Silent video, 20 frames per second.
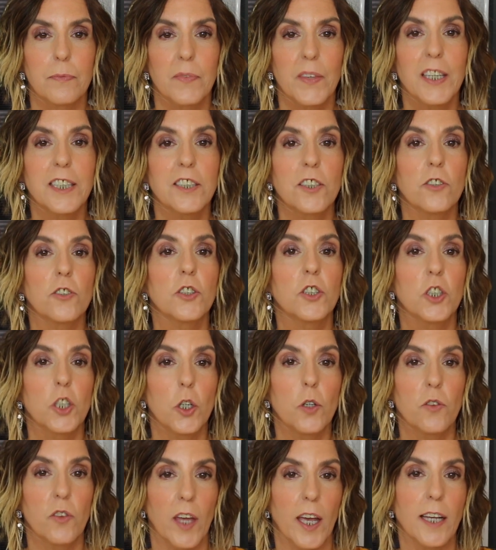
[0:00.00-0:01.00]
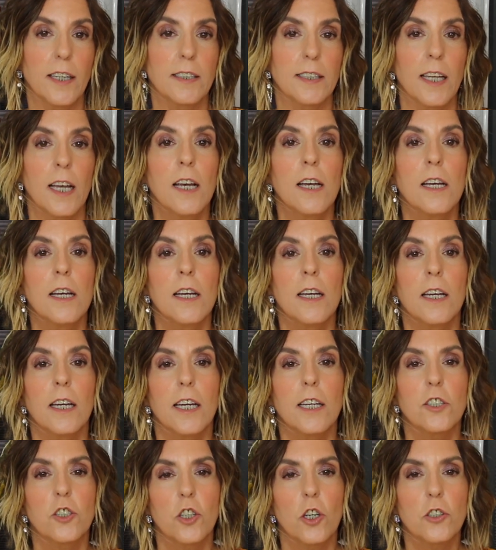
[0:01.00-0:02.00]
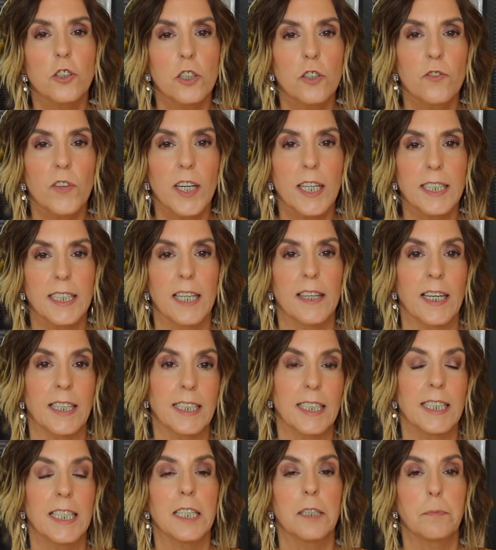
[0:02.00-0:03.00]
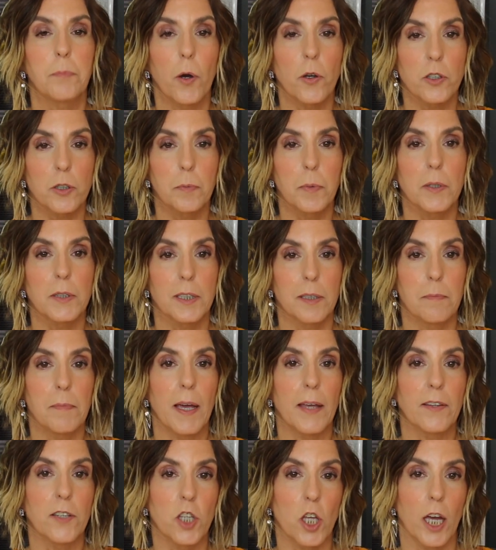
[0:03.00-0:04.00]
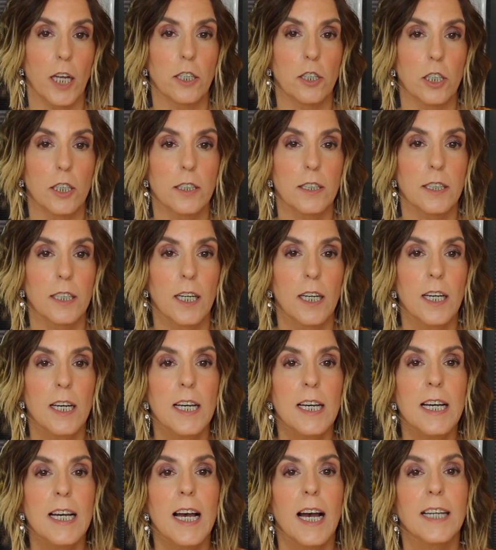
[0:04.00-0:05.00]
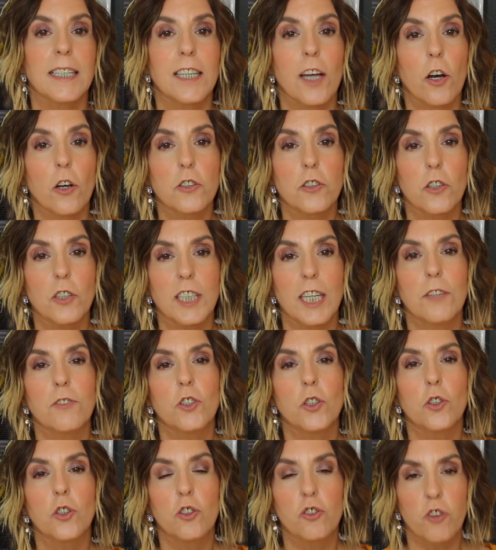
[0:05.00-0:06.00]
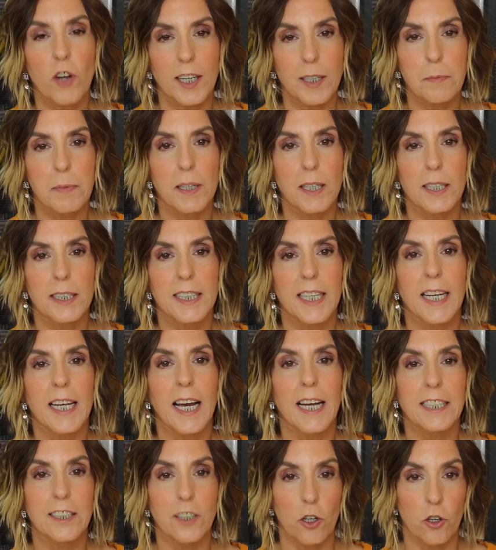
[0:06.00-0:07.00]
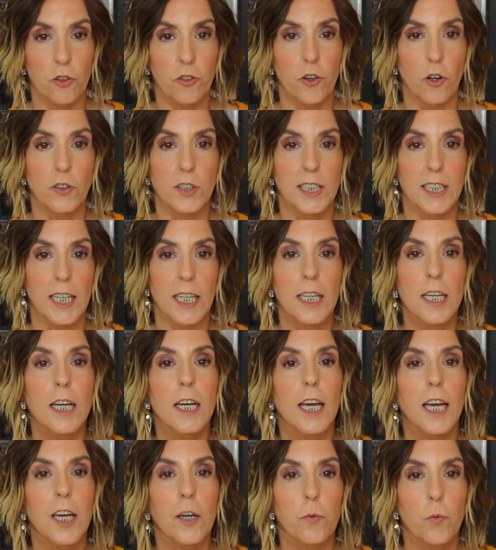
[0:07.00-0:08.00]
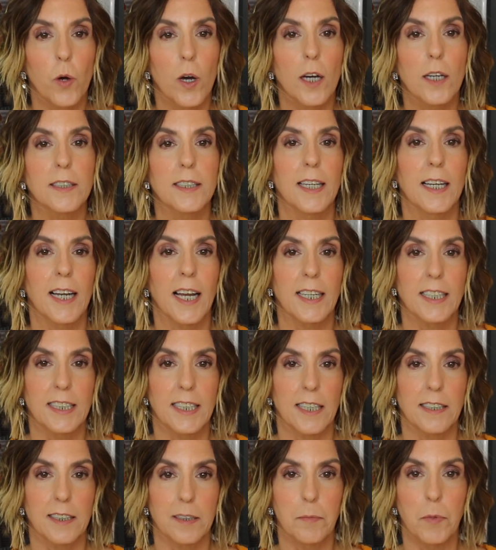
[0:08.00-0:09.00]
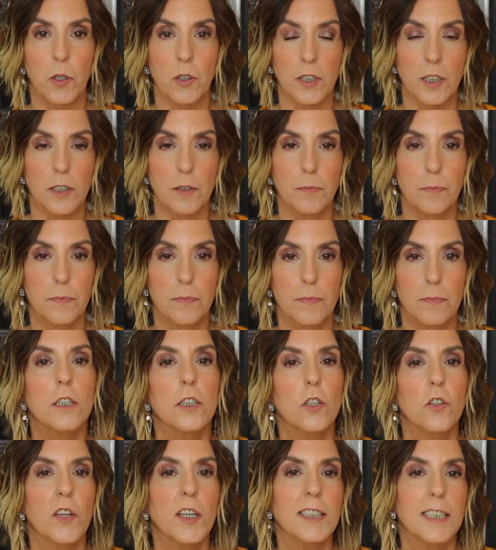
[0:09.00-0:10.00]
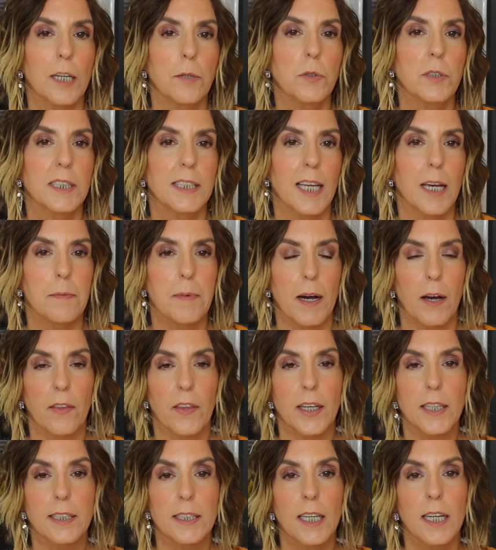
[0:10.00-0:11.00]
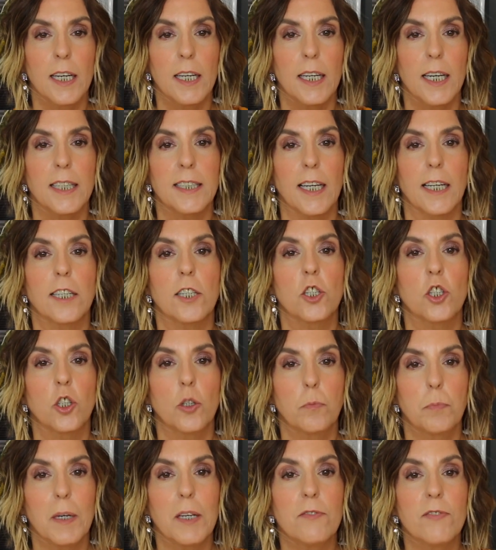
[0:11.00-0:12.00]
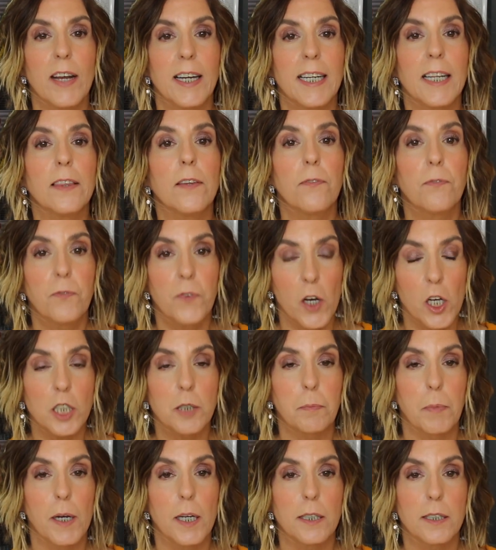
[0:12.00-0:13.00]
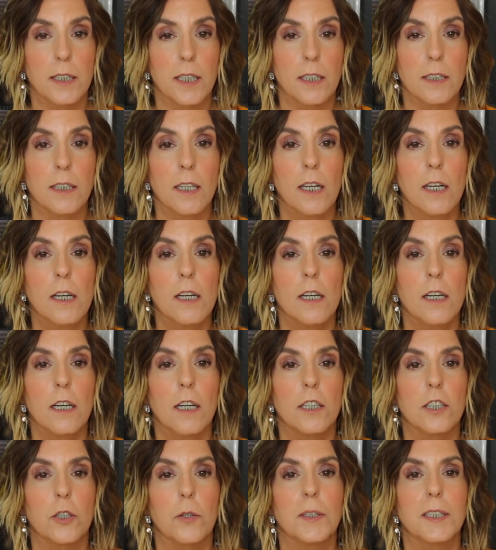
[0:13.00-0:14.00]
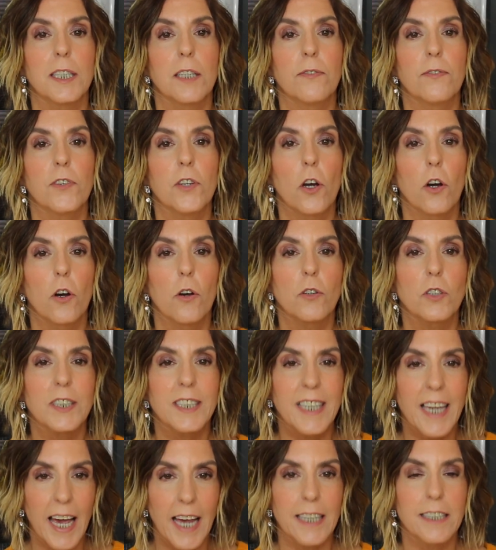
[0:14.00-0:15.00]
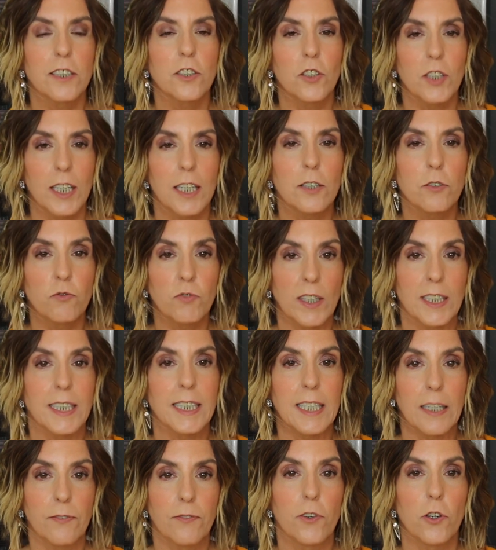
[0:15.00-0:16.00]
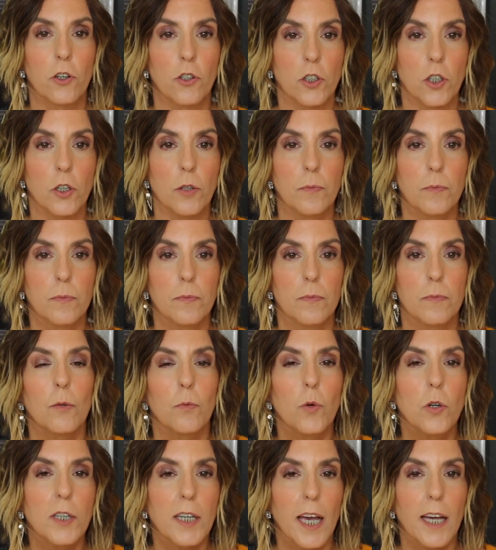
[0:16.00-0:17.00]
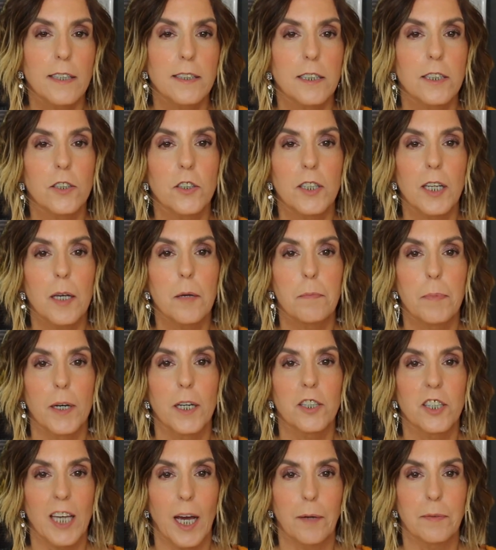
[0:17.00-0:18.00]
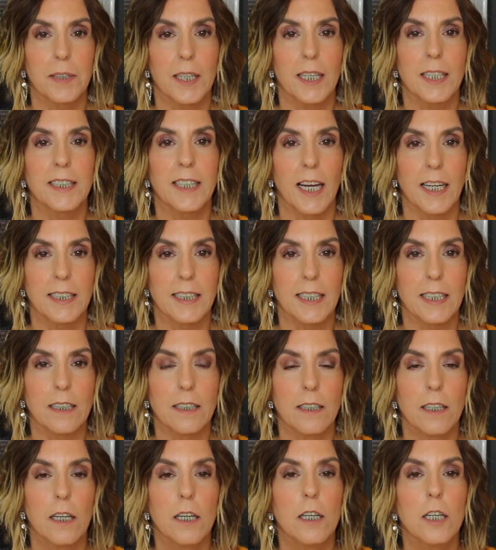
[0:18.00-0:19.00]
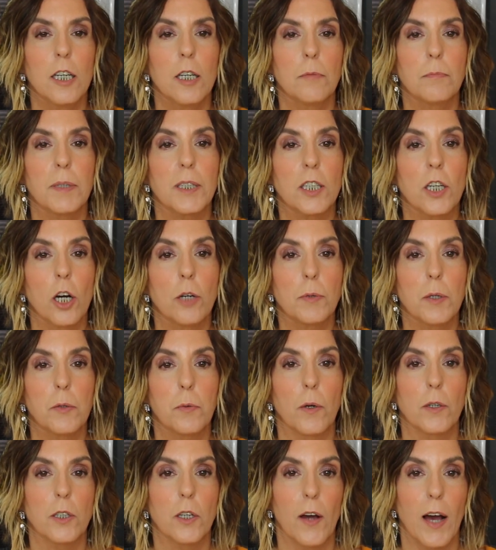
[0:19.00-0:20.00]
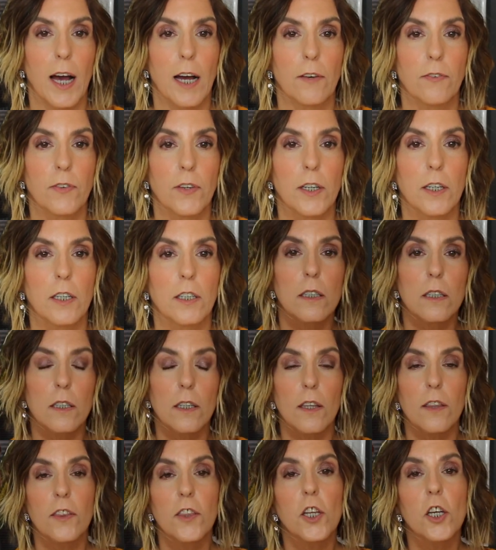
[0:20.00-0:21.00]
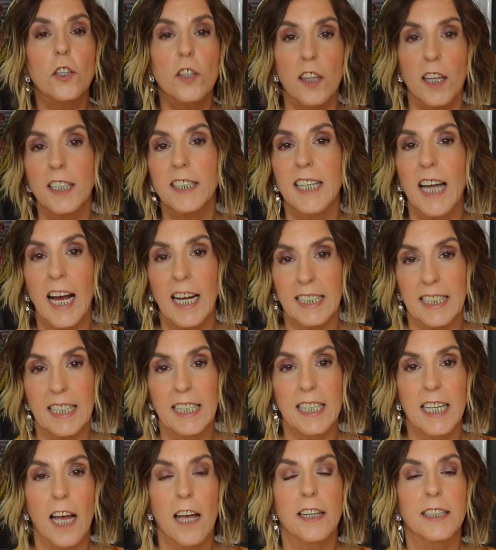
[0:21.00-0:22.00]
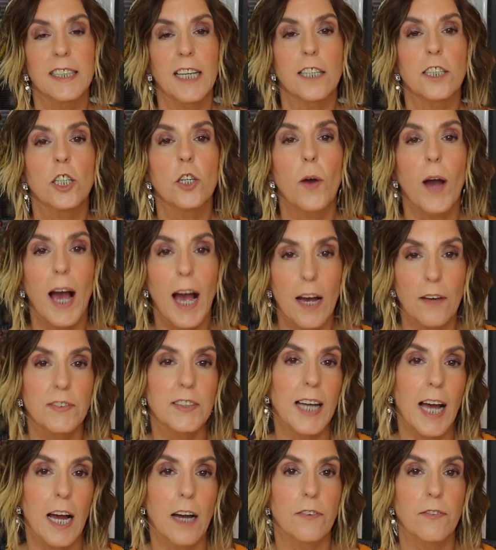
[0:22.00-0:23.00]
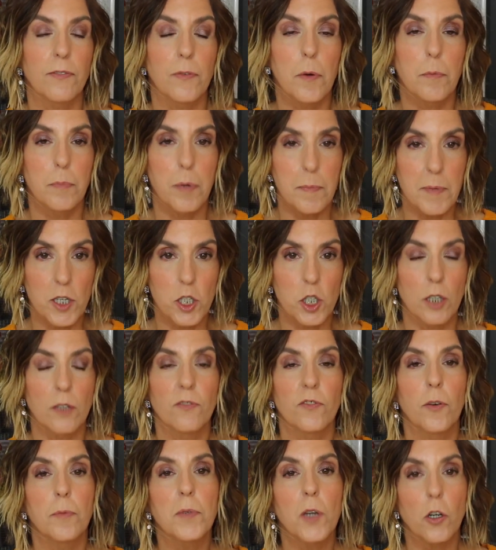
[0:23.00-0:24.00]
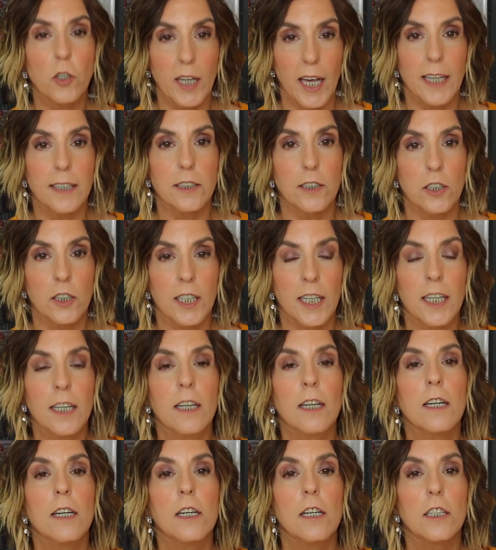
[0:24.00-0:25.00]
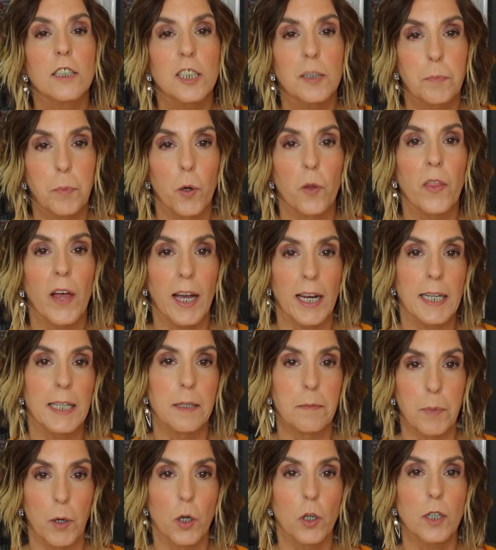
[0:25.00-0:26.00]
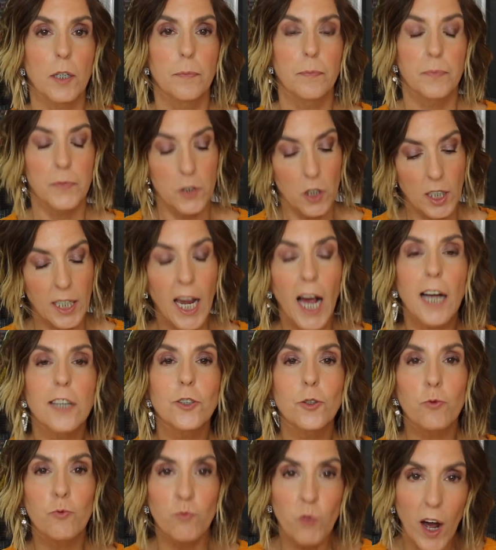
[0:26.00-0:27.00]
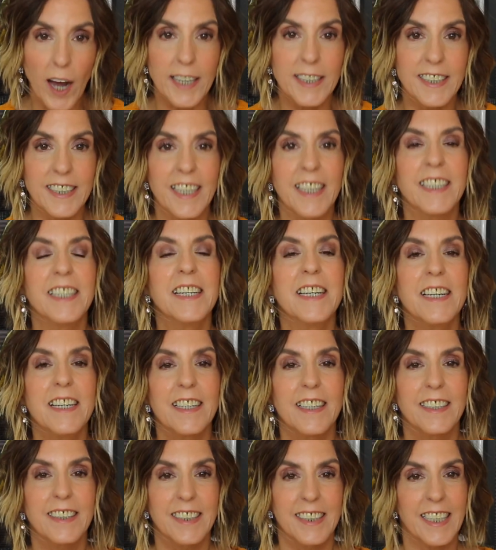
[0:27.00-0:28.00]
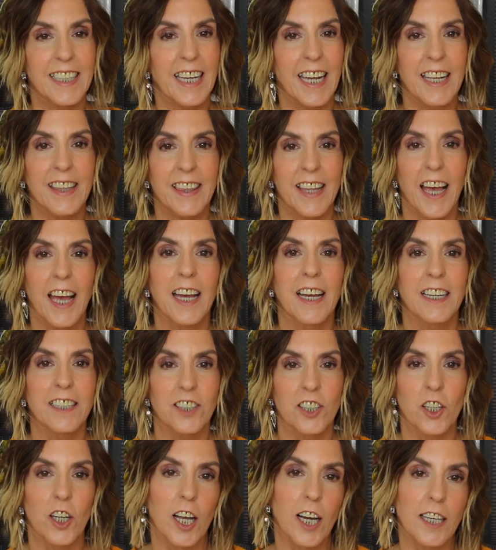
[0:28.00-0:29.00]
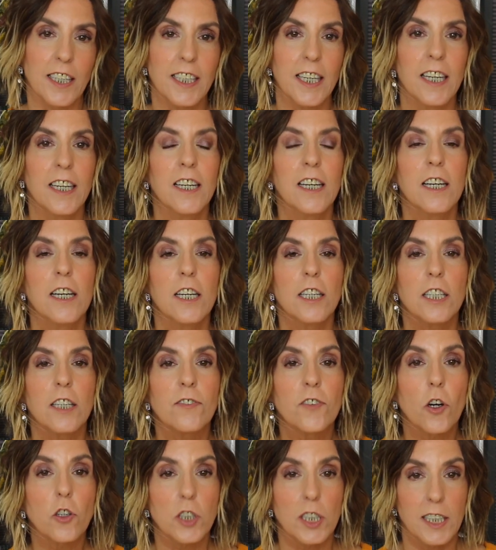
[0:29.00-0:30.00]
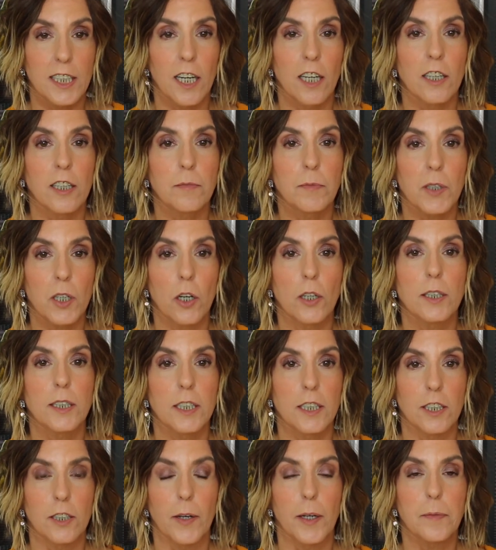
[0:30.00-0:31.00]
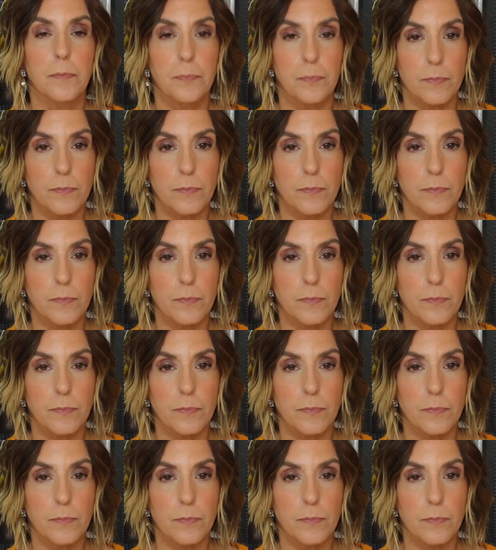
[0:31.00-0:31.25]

This does 2 things. It shows the reader that it is possible to make the changes, and it also gives you credibility and authority. It works like a testimonial. 2 things I want to say about this is that it should be written in the first person, so as if your case study has written it for you. 1 case study per chapter is ideal, but go with what you have. The other thing to add in there is that you have to have permission from your case study to put that in the book. So you can't just write it and stick it in there as you like. You've got to tell them you're going to do it.